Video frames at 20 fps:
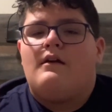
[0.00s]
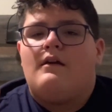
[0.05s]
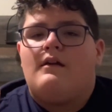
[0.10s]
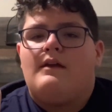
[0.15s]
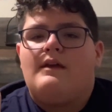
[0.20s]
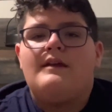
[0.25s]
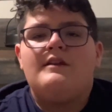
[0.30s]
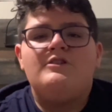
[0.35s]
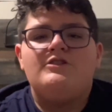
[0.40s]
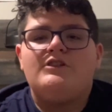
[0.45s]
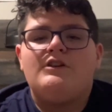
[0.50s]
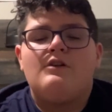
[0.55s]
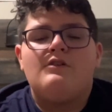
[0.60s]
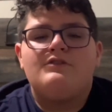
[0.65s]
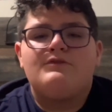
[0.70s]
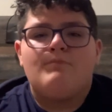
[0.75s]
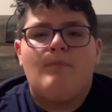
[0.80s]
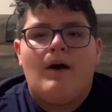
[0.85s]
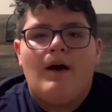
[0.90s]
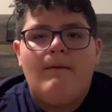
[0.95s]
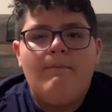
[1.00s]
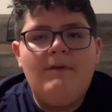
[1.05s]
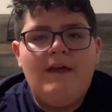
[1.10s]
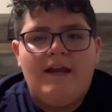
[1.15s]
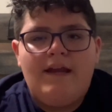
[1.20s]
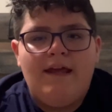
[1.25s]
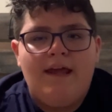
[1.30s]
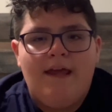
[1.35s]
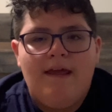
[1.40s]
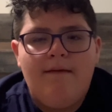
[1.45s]
Ichigo's mom
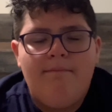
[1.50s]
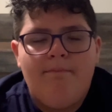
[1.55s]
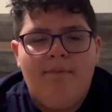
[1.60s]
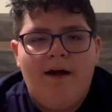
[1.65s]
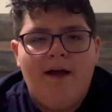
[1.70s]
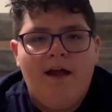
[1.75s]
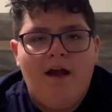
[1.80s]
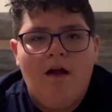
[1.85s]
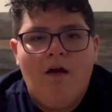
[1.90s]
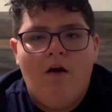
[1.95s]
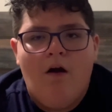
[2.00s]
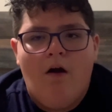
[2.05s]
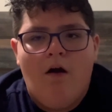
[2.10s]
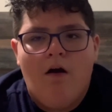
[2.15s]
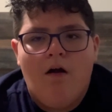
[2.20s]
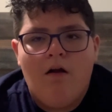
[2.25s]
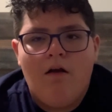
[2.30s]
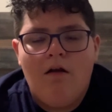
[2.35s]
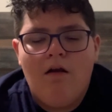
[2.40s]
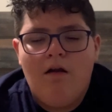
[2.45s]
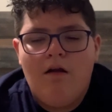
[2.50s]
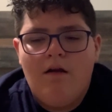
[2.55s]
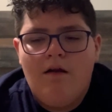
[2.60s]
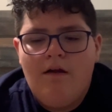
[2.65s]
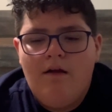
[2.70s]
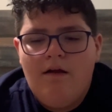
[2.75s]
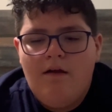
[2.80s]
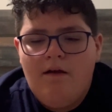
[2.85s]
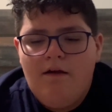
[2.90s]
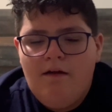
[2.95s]
getting hit by a car.
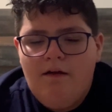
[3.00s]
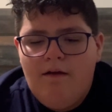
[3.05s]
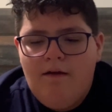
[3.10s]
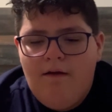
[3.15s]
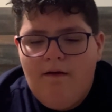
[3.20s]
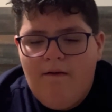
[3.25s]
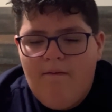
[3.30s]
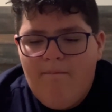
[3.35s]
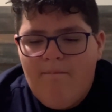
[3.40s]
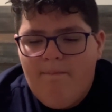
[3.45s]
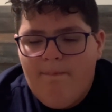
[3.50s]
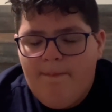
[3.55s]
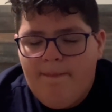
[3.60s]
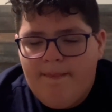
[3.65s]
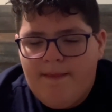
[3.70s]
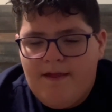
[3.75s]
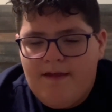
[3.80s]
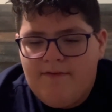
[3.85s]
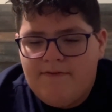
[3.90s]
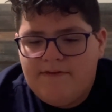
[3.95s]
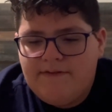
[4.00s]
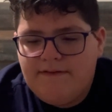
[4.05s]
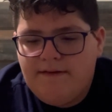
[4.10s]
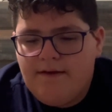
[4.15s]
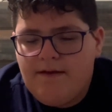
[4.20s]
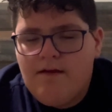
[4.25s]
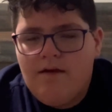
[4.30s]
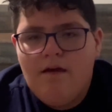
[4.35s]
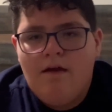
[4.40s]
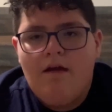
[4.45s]
And it's
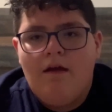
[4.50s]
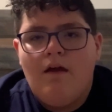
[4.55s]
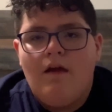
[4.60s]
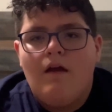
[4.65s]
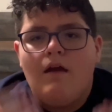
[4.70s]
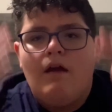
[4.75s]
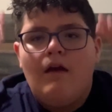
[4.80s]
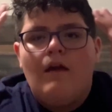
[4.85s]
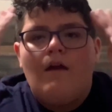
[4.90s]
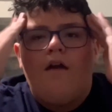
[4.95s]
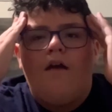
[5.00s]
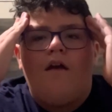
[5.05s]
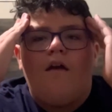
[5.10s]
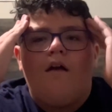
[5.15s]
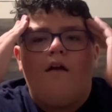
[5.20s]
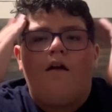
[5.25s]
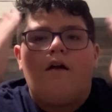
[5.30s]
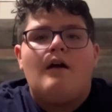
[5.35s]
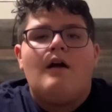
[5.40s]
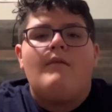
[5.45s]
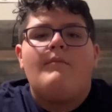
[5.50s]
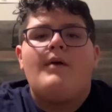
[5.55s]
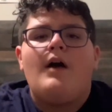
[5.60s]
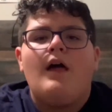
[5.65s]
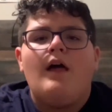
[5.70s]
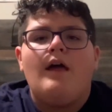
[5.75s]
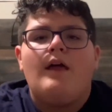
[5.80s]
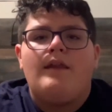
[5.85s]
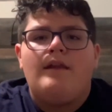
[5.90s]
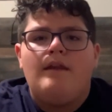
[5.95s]
like, come
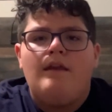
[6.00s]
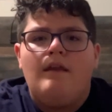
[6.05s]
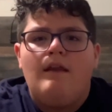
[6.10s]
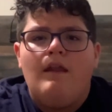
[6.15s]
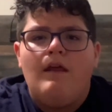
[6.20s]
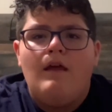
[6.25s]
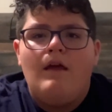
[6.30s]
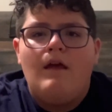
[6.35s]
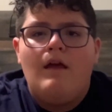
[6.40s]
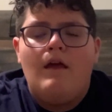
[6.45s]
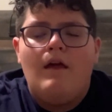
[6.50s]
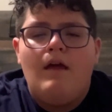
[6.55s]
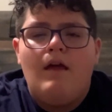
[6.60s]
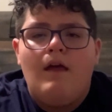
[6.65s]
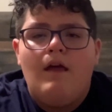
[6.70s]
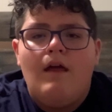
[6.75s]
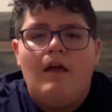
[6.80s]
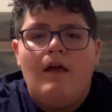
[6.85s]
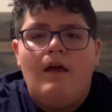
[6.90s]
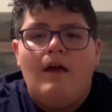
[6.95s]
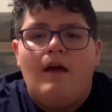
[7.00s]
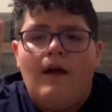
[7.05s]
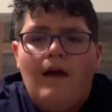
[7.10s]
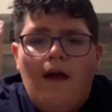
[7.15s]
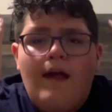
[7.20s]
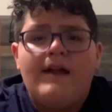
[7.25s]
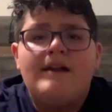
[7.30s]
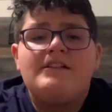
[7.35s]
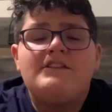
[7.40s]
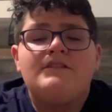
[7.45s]
on.
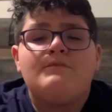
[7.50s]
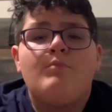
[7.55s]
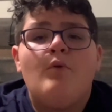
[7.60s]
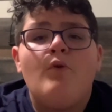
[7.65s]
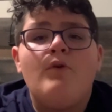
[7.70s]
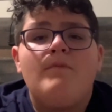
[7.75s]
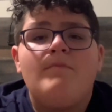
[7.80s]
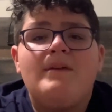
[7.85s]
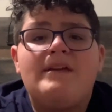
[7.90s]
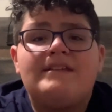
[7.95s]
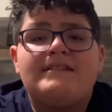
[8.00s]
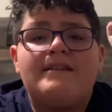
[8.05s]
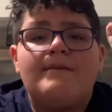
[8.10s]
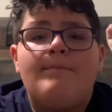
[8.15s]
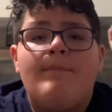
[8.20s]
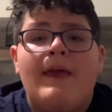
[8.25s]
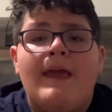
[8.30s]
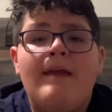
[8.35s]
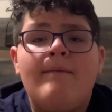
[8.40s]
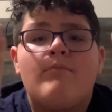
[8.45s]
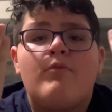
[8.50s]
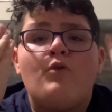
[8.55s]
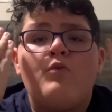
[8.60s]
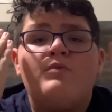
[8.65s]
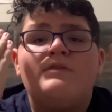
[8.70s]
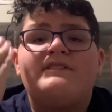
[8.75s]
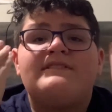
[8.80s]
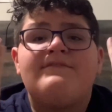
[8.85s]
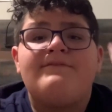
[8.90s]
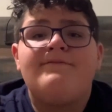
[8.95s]
I got spoiled because the paper
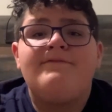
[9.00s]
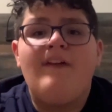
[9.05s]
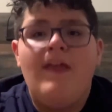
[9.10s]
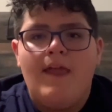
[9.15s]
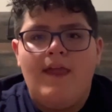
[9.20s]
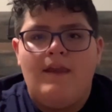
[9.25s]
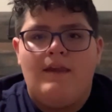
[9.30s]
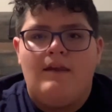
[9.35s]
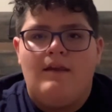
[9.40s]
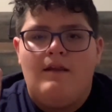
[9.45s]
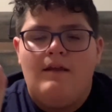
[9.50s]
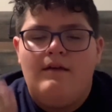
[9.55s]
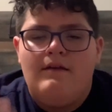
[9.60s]
was thin.